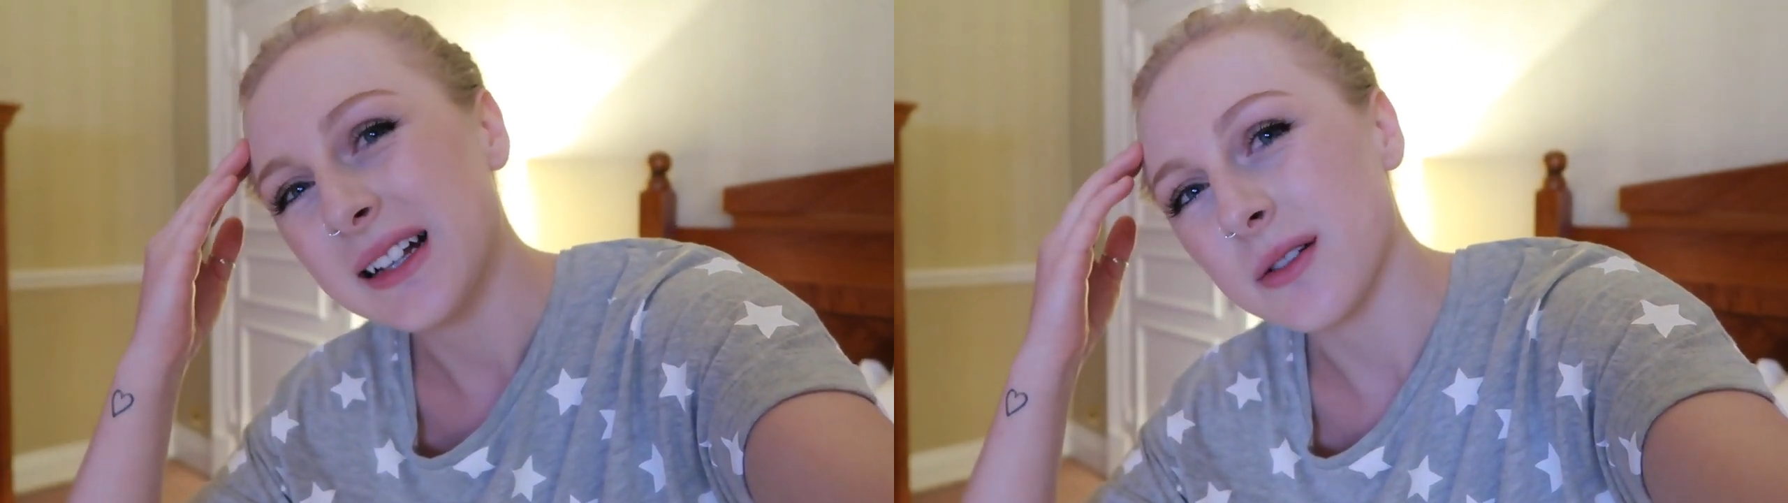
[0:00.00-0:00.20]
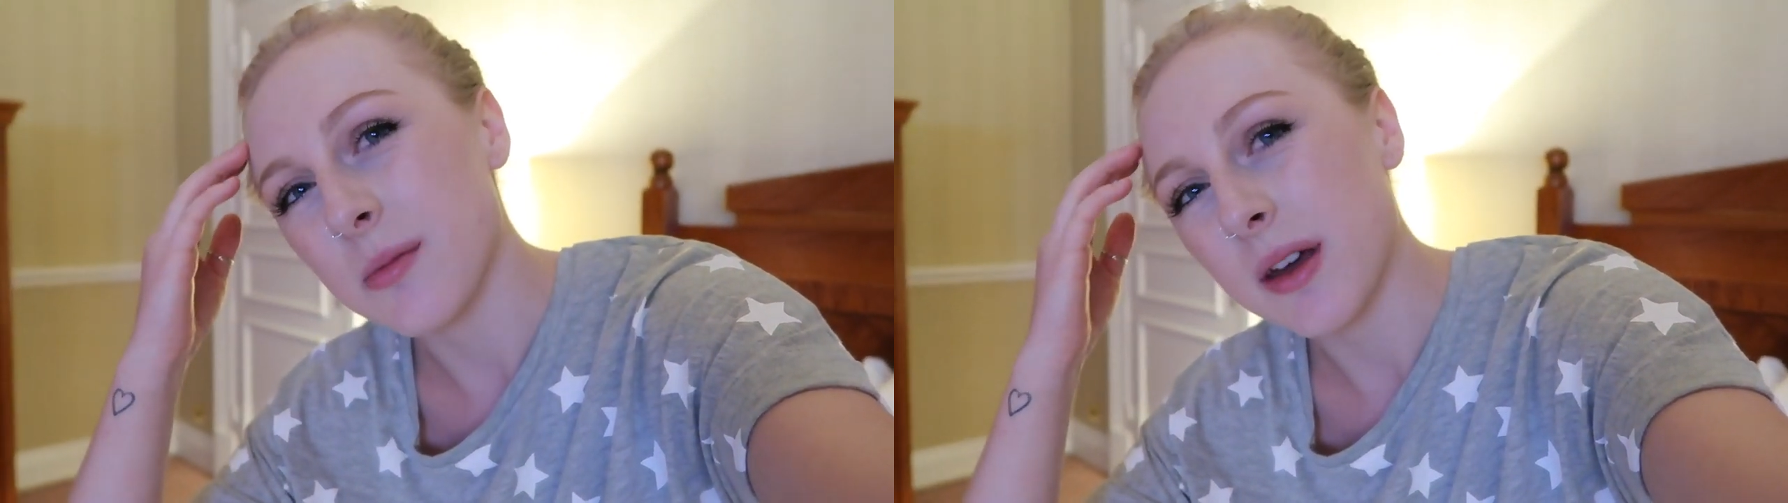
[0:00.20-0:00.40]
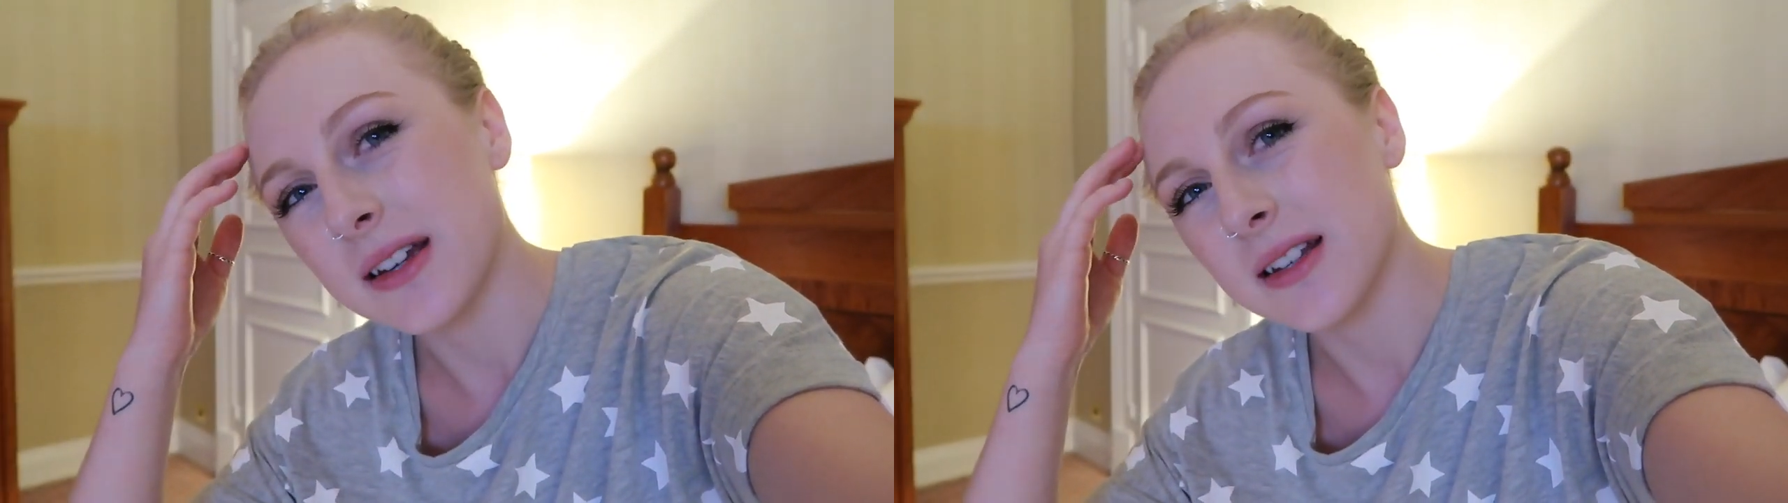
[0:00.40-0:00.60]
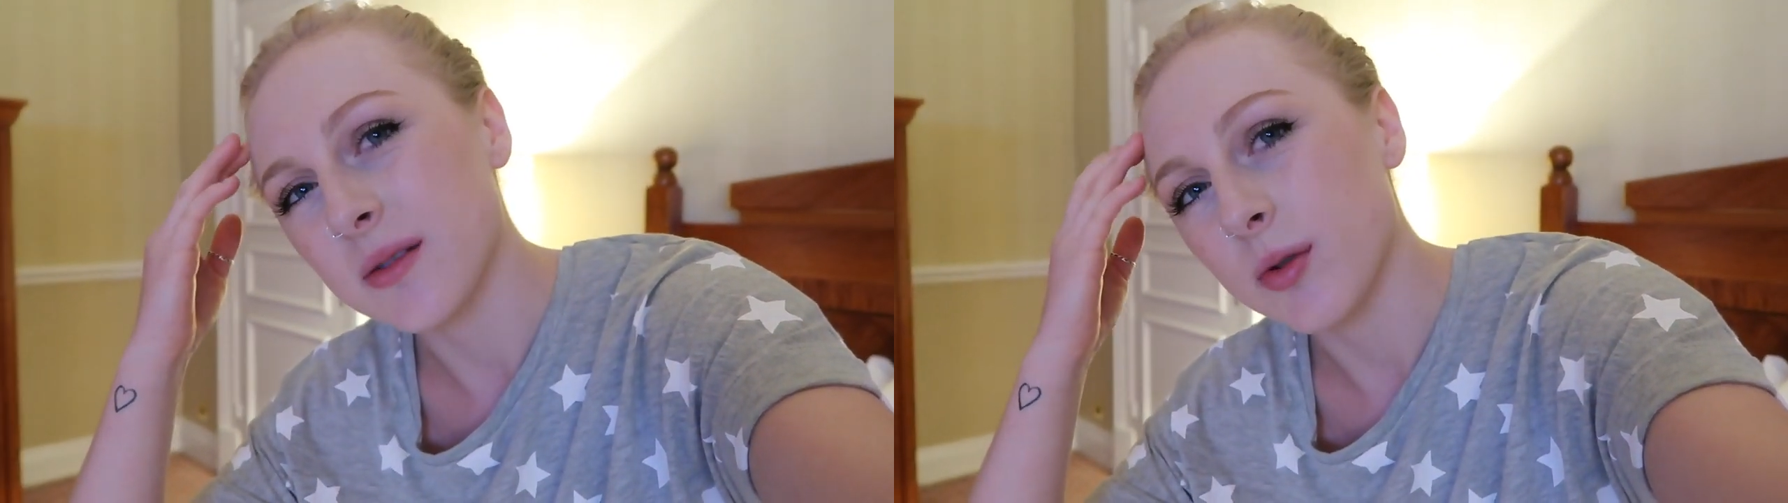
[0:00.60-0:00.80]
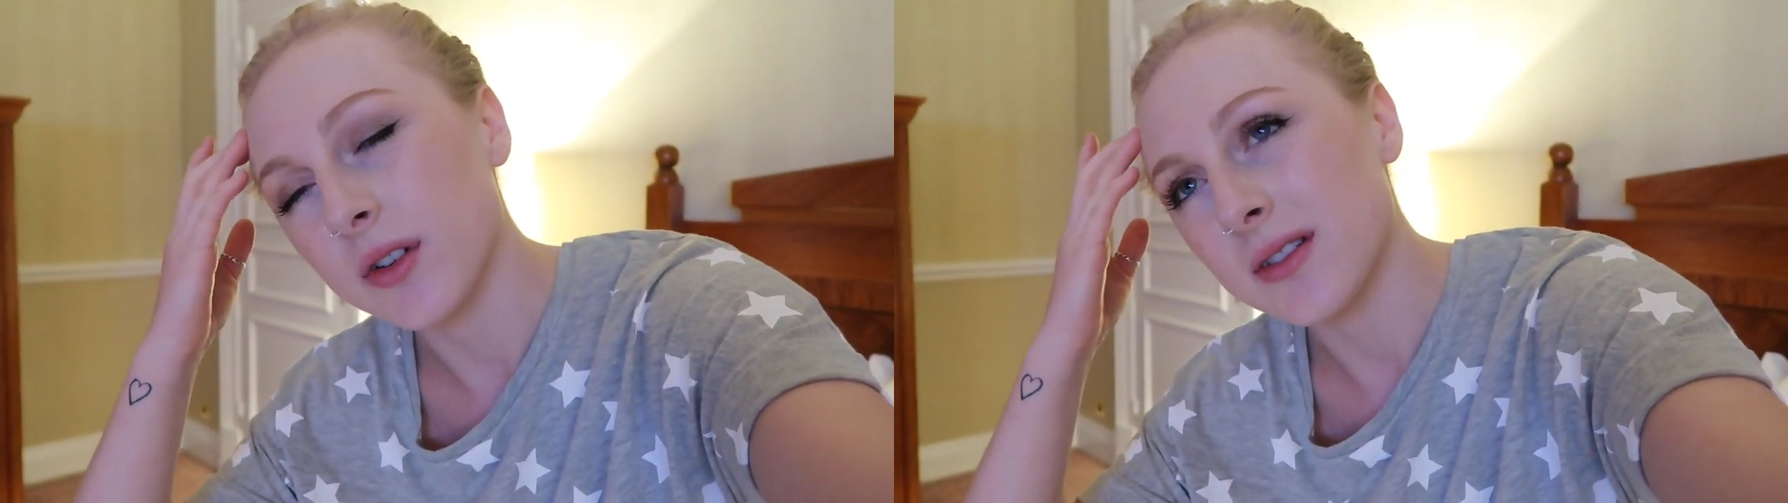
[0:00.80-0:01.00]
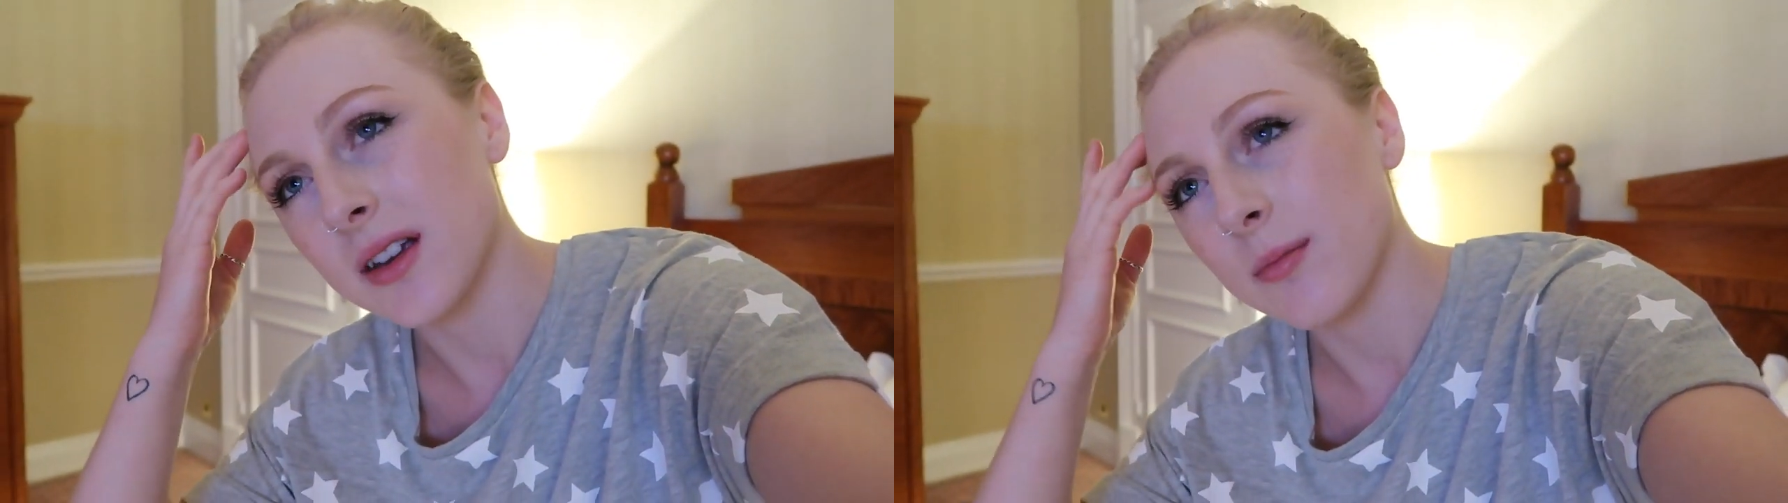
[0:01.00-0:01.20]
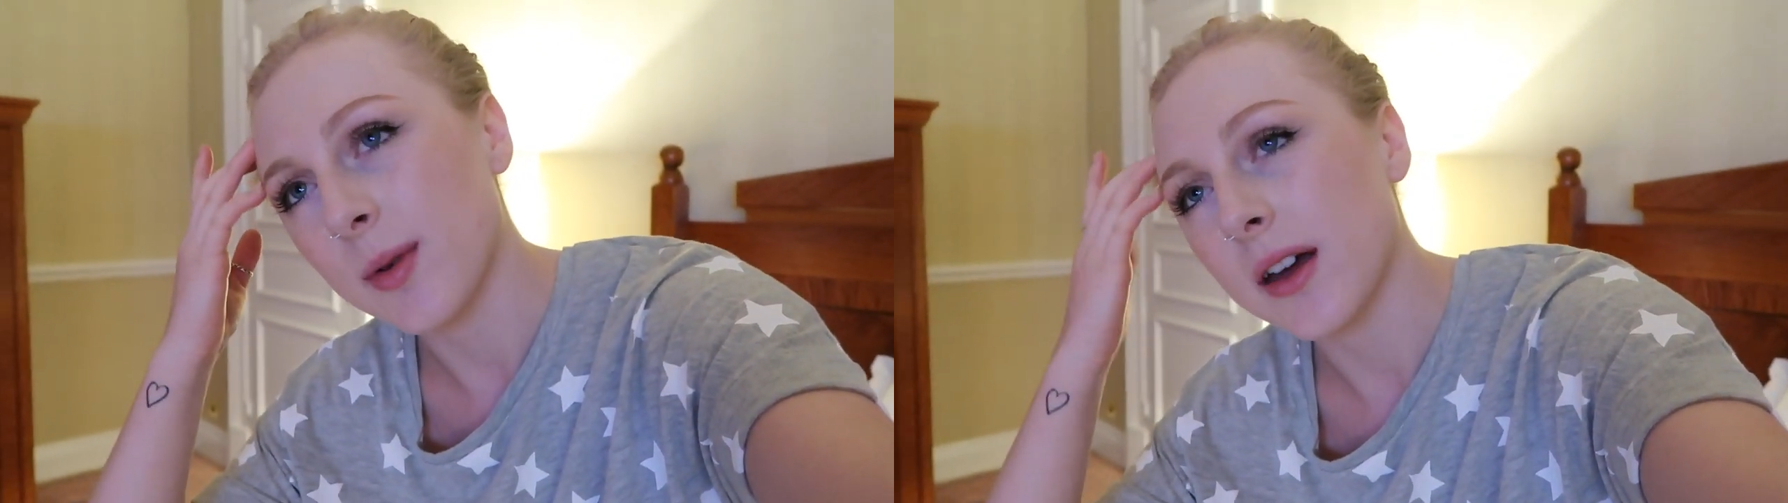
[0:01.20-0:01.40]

was a bit disappointing,